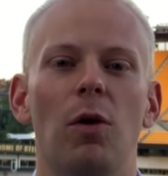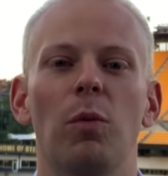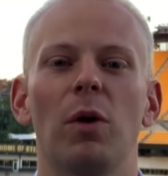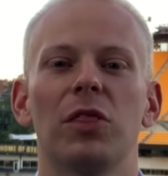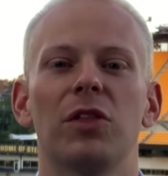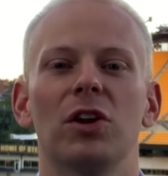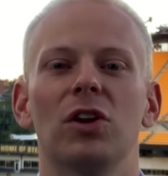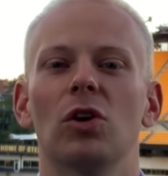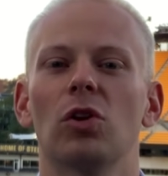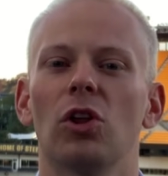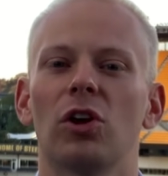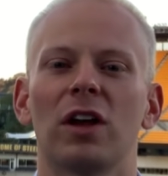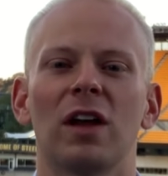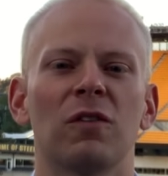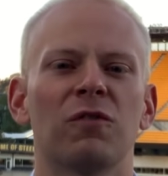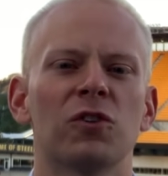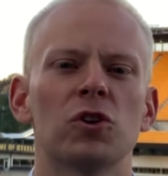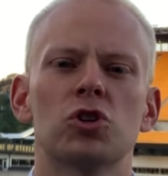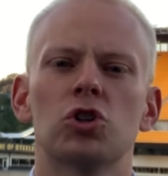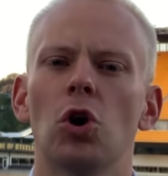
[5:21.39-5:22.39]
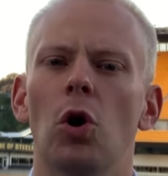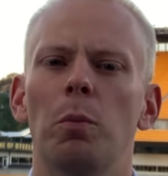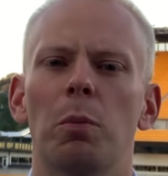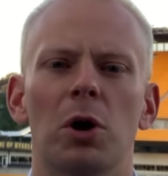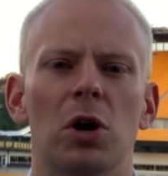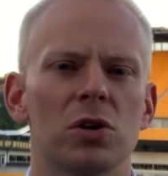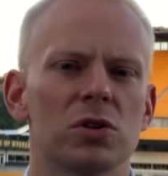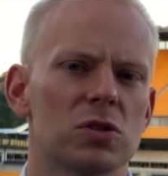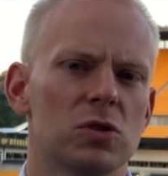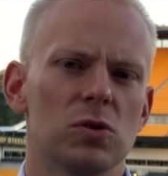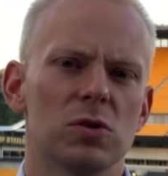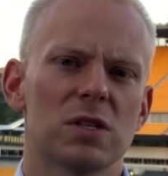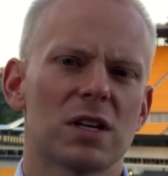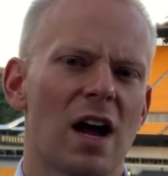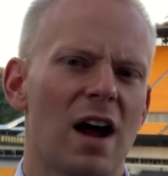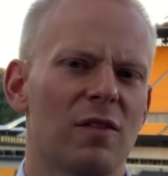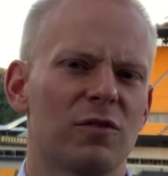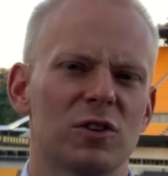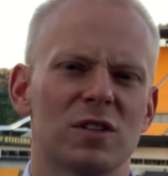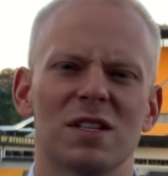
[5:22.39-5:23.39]
whether you're looking for Joe Burrow's news
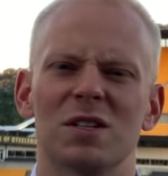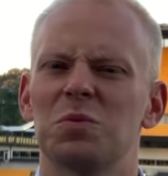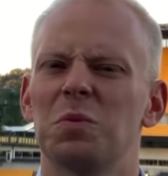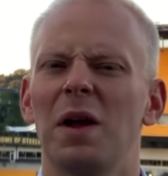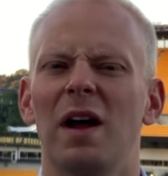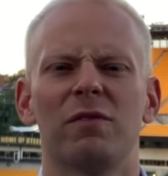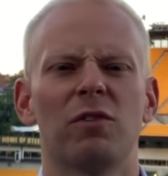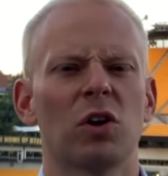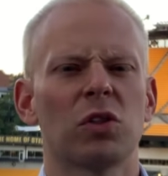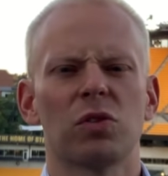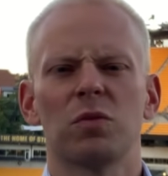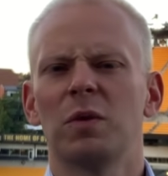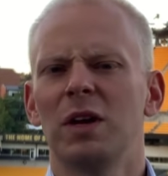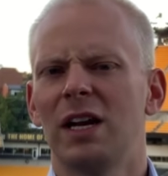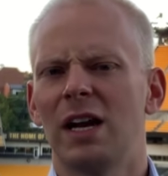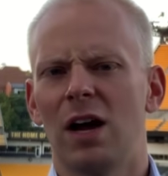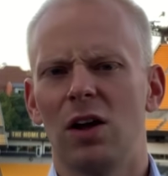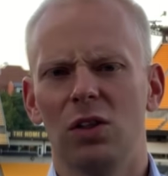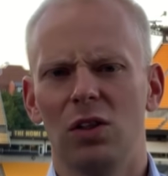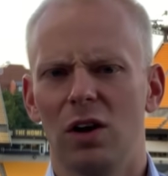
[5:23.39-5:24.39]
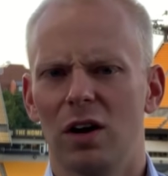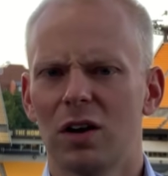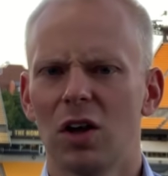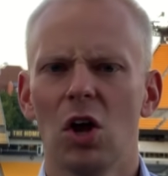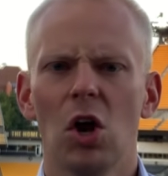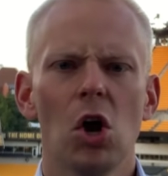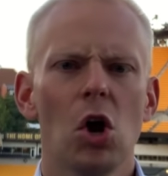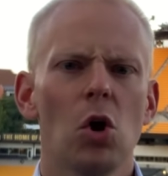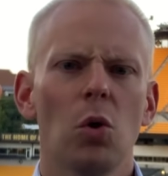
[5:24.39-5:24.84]
conferences. We have our three down look.